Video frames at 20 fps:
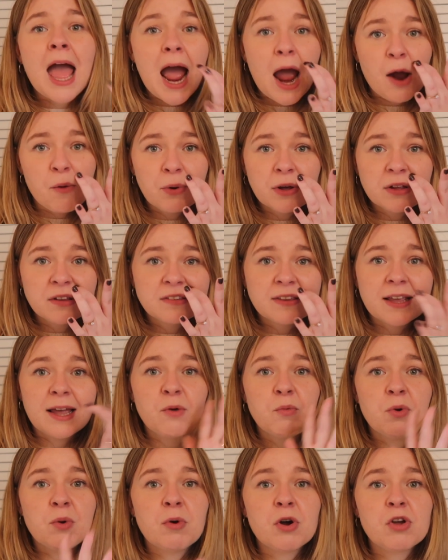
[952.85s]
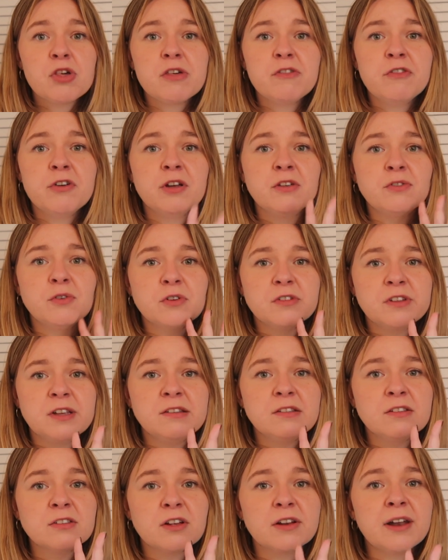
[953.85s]
I will say we watched the first 4
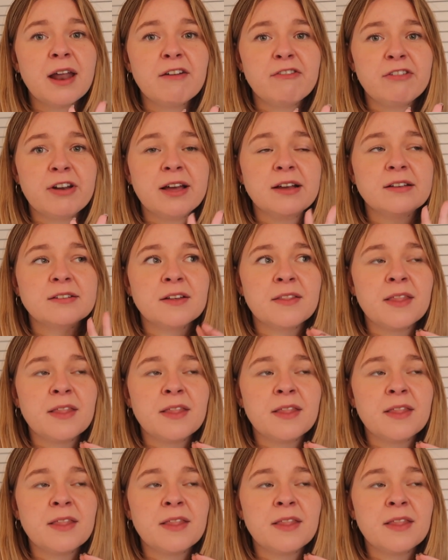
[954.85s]
seasons on Netflix,